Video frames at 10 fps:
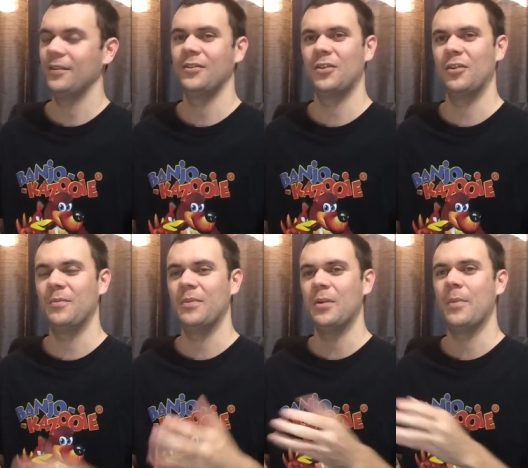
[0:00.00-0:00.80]
So, you
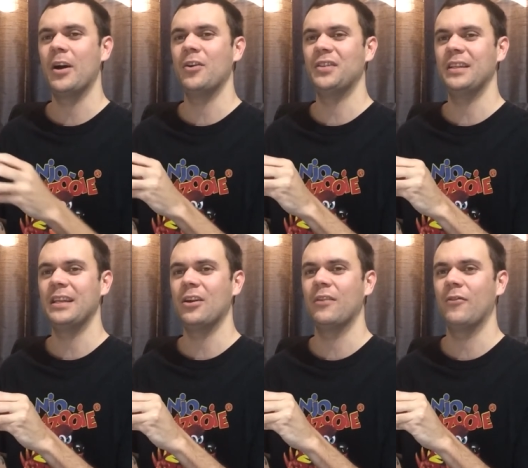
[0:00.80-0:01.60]
know, my
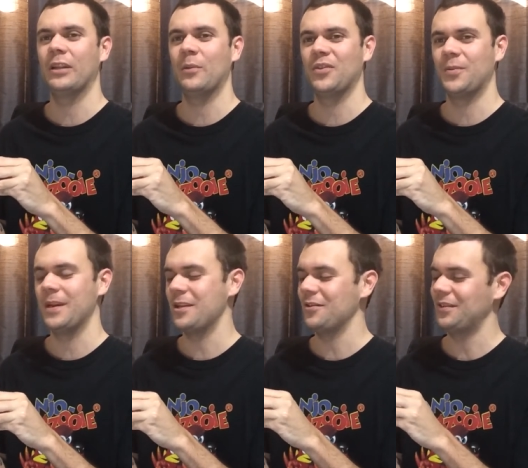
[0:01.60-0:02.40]
OCD kind of only wants
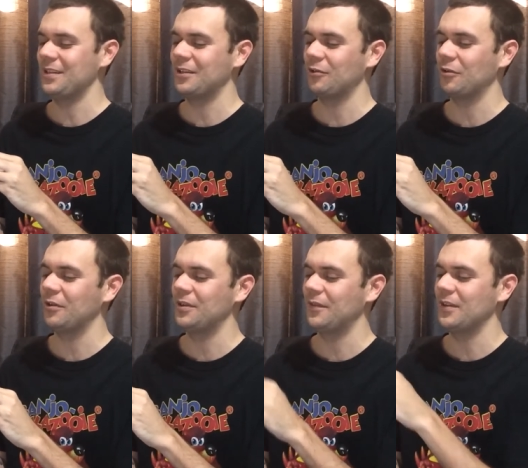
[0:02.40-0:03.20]
me to use these
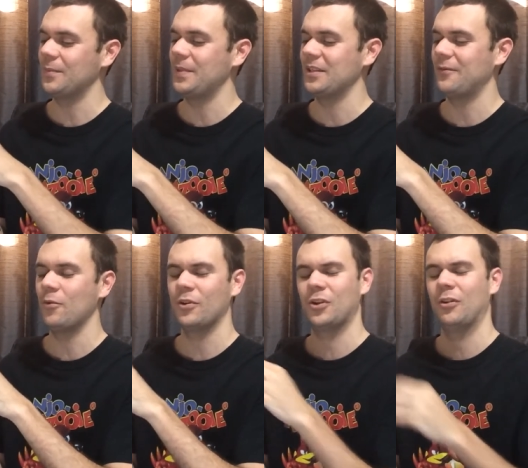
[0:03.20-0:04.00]
controllers. If I use a
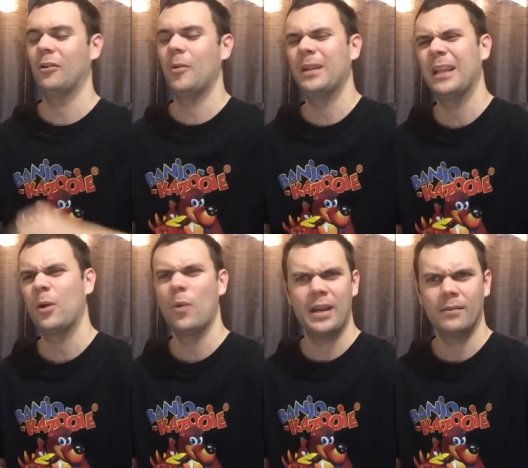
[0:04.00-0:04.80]
PS4 controller, I'll be
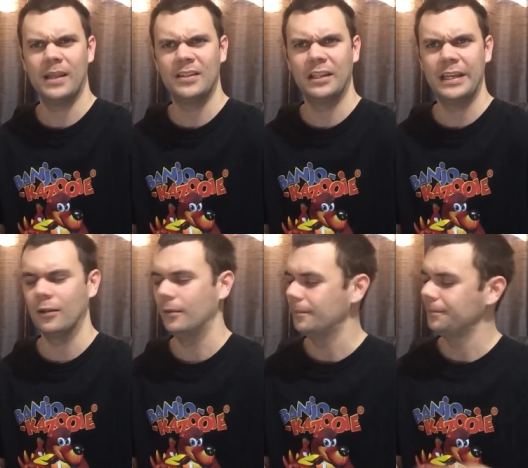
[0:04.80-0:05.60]
like, wait, that's
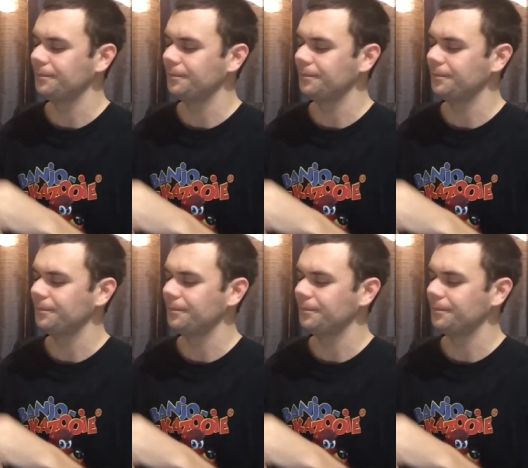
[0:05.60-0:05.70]
illegal.